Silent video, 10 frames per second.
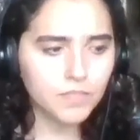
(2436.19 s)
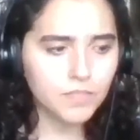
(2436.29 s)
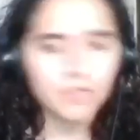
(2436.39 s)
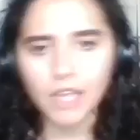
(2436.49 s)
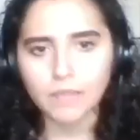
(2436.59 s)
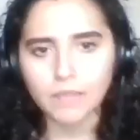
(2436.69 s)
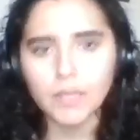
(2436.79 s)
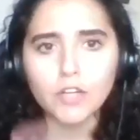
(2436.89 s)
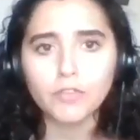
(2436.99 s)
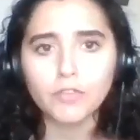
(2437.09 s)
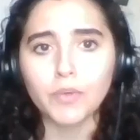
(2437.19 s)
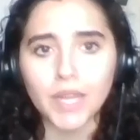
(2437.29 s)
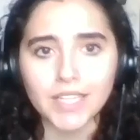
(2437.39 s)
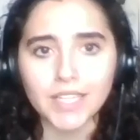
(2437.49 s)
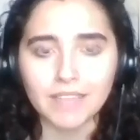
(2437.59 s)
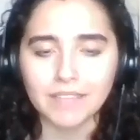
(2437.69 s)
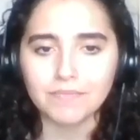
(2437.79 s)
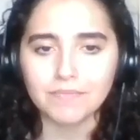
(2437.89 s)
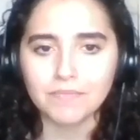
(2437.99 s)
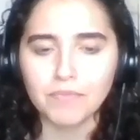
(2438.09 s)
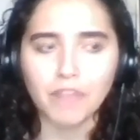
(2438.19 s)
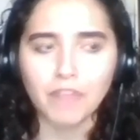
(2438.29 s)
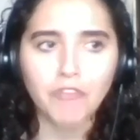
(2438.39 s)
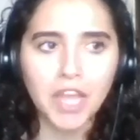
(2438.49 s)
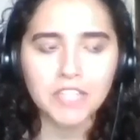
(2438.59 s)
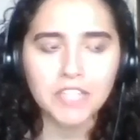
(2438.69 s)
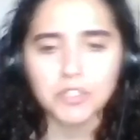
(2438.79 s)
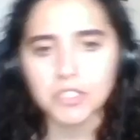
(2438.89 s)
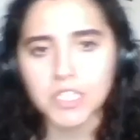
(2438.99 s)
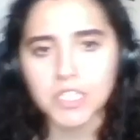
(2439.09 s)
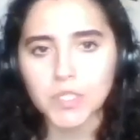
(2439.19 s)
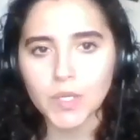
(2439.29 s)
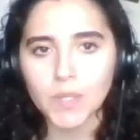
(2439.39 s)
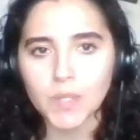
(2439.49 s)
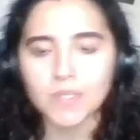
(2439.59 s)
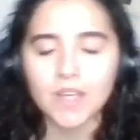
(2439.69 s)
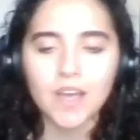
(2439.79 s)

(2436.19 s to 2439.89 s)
like interviewing like my friends or sisters,